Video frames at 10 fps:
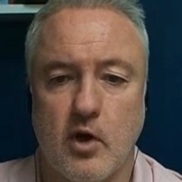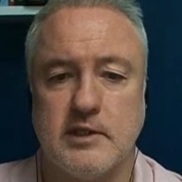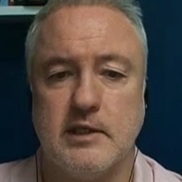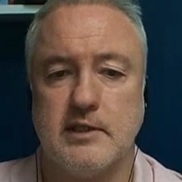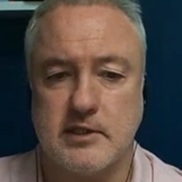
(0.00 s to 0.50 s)

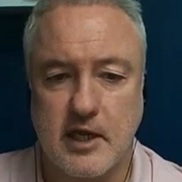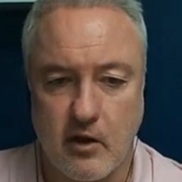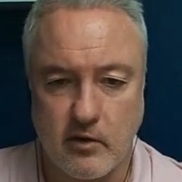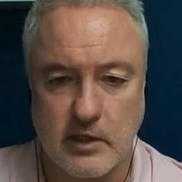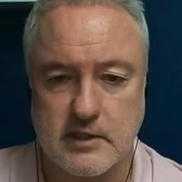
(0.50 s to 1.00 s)
Aussie is
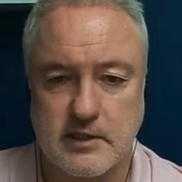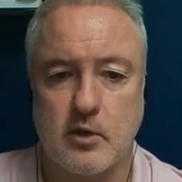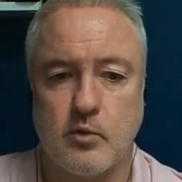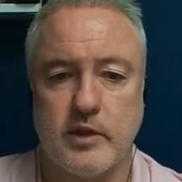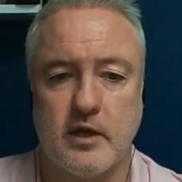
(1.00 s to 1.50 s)
currently
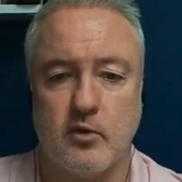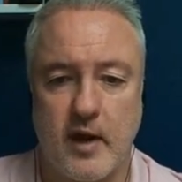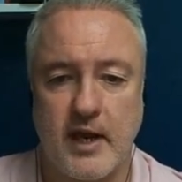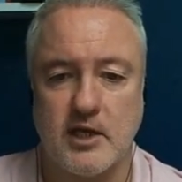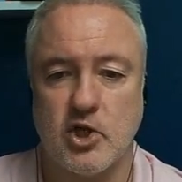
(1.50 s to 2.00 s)
stuck within a
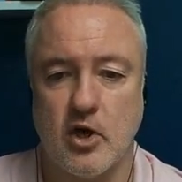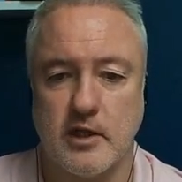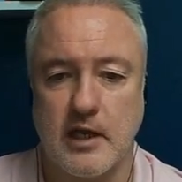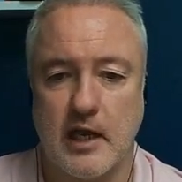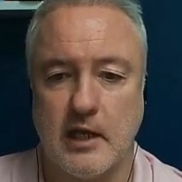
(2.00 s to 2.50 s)
range
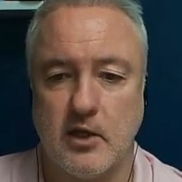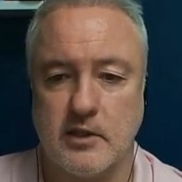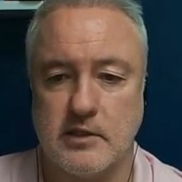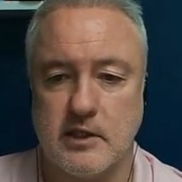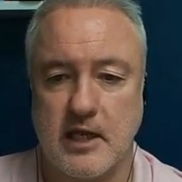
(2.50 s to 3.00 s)
on the daily. You
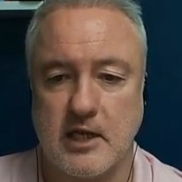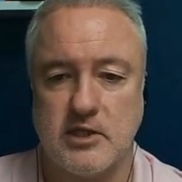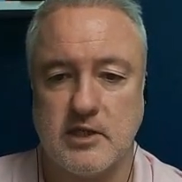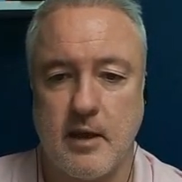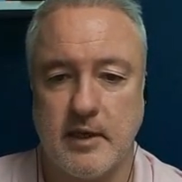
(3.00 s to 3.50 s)
can see it's
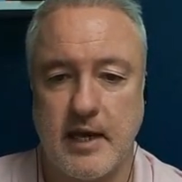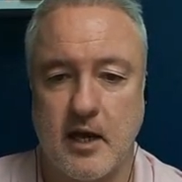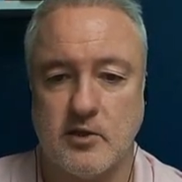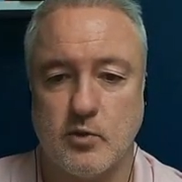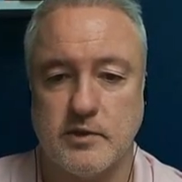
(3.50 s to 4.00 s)
actually coming
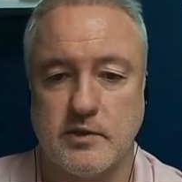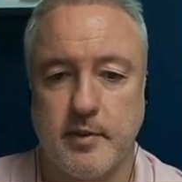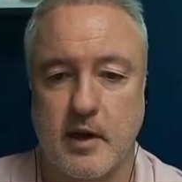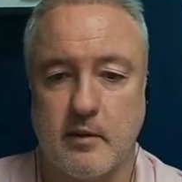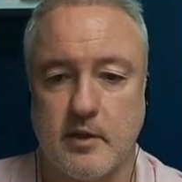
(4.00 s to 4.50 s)
down towards the
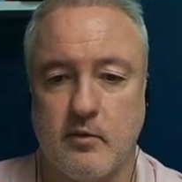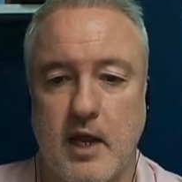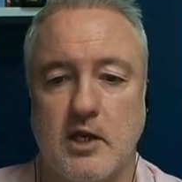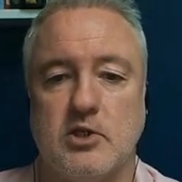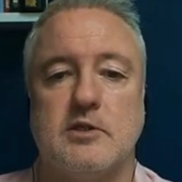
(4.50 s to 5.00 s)
bottom of the range.